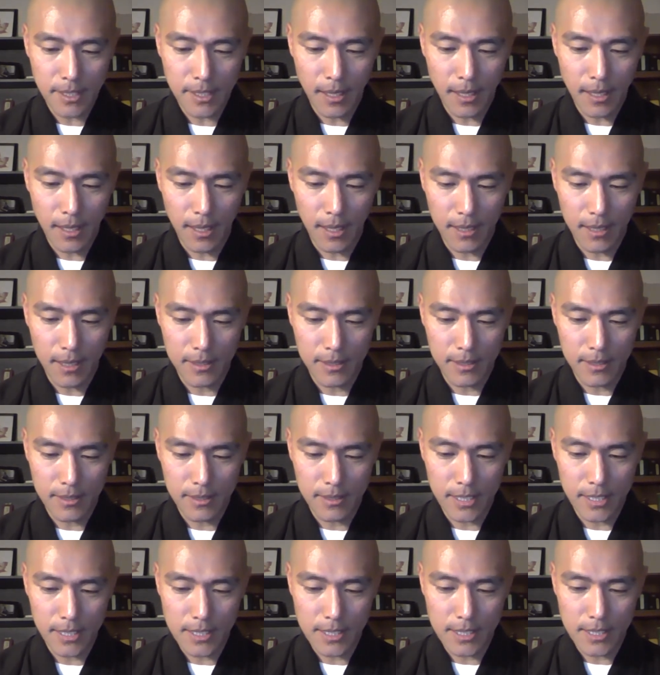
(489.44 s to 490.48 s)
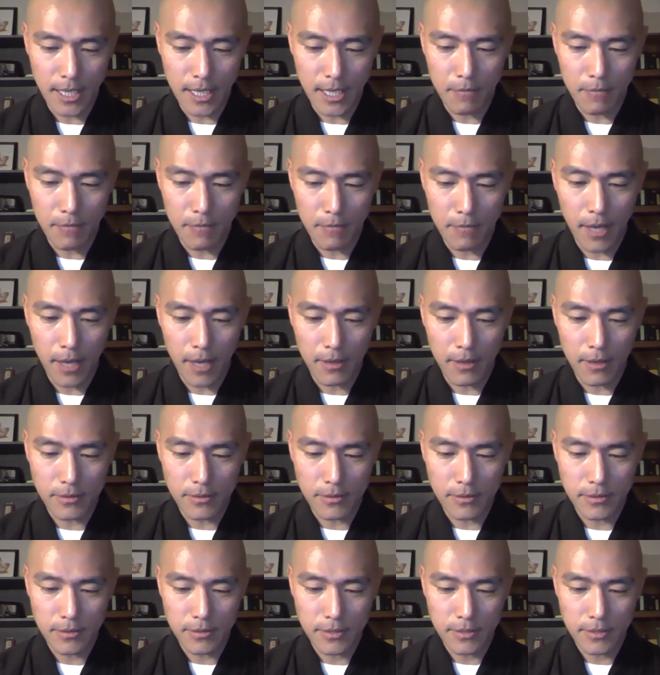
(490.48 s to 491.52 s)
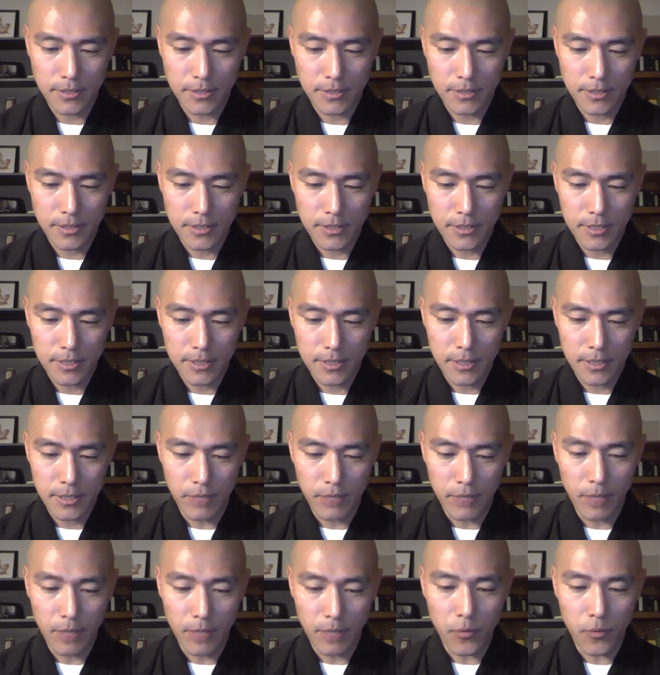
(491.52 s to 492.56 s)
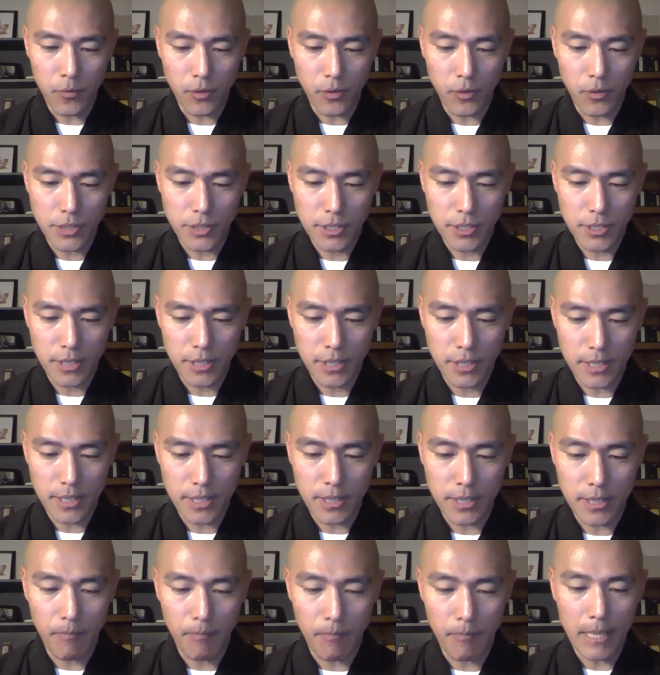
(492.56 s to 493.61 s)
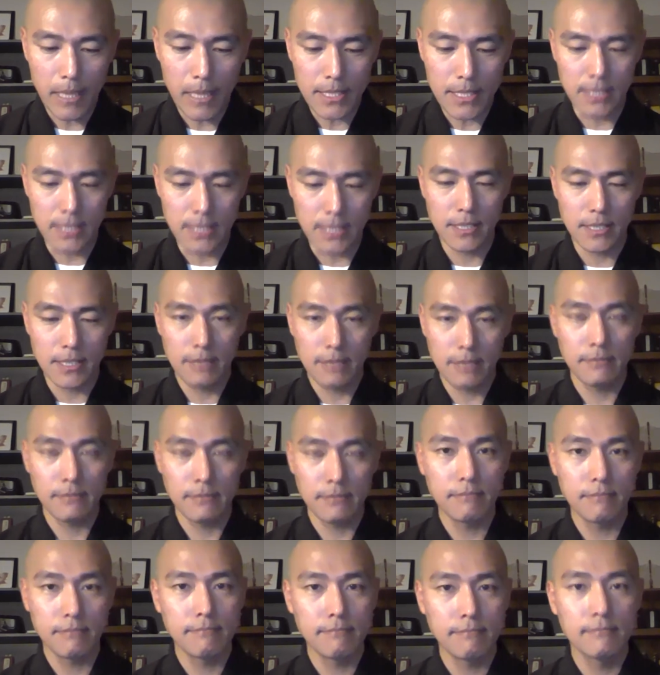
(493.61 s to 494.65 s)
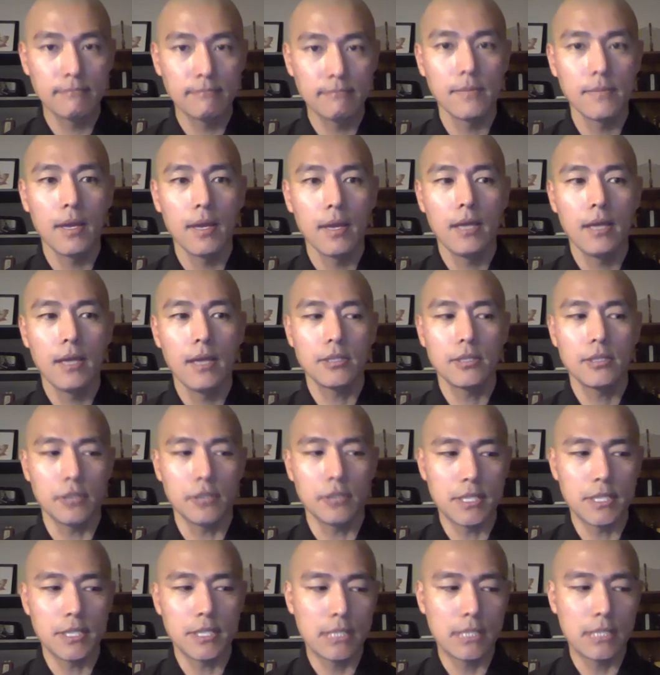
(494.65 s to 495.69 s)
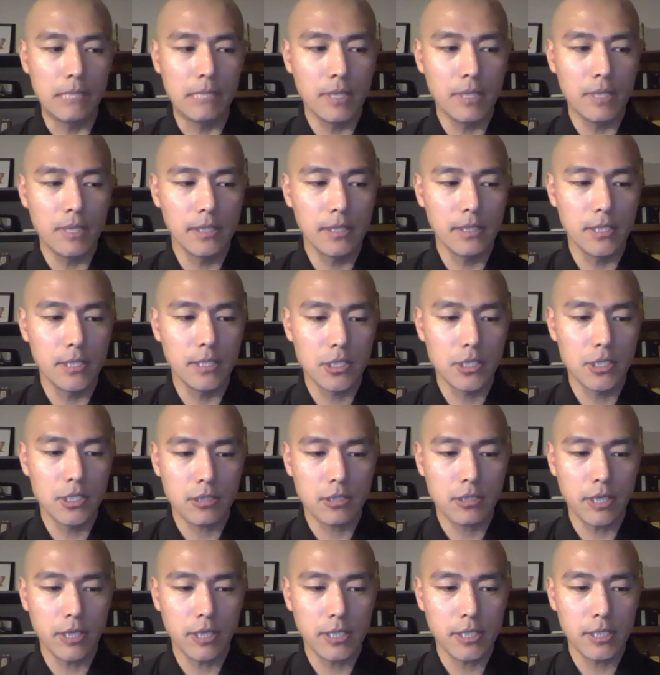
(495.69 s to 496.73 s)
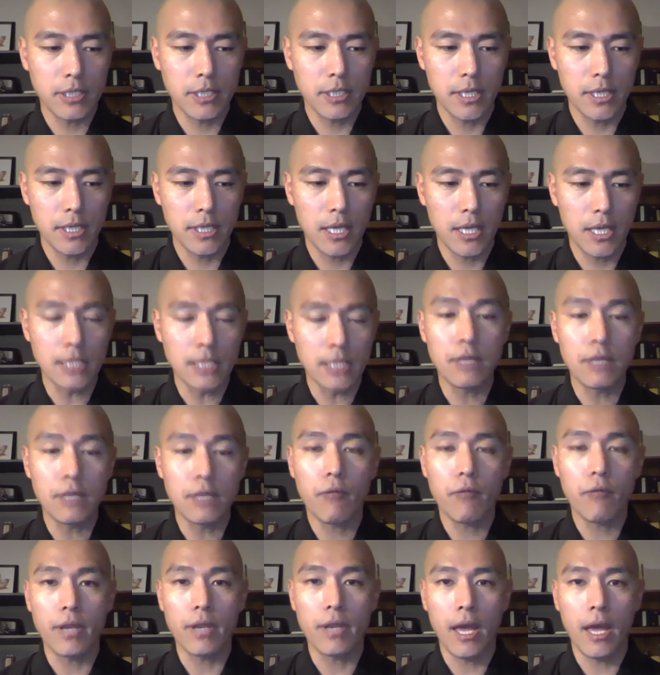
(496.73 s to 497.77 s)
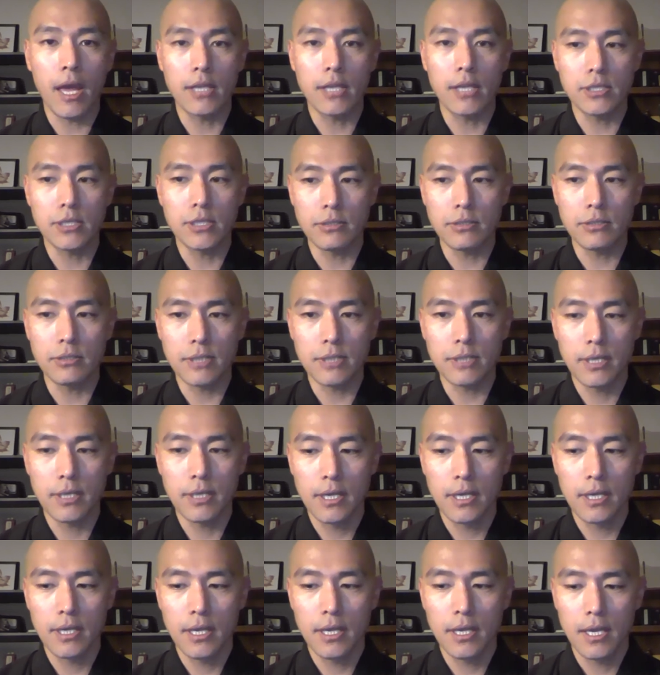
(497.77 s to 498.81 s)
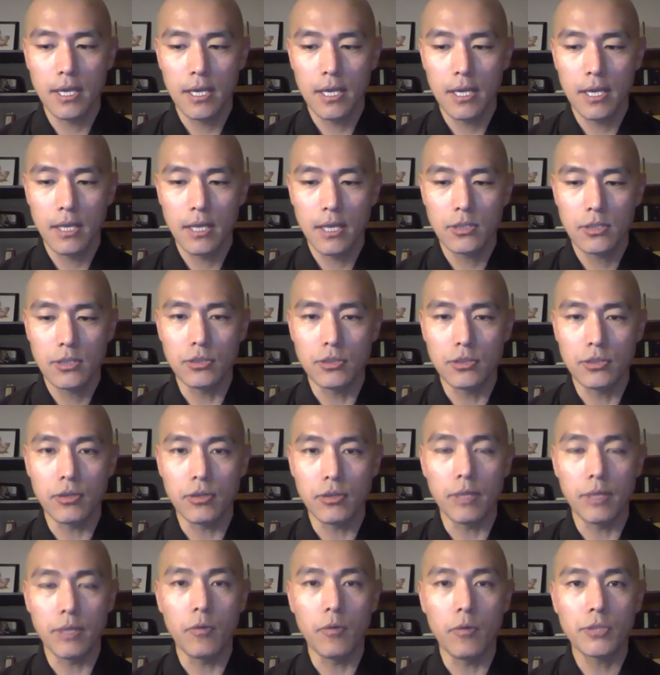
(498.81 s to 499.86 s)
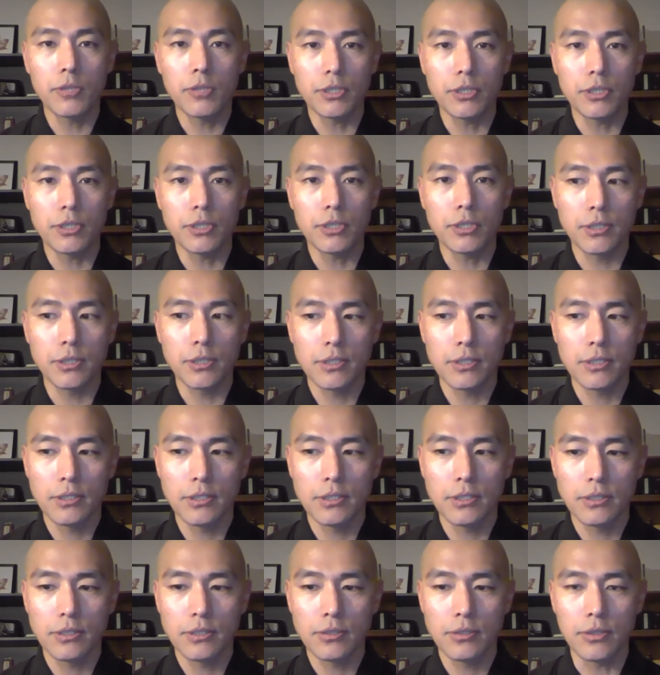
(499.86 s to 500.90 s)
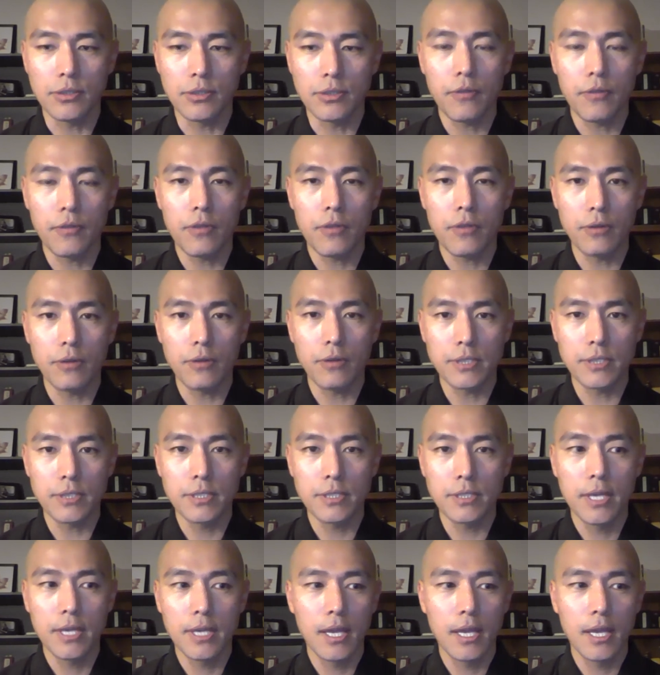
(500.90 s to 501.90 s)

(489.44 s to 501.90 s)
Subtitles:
And that's kind of how we approach, that's the basis. So the seemingly strict, indifferent attitude to your emotions, to your thoughts,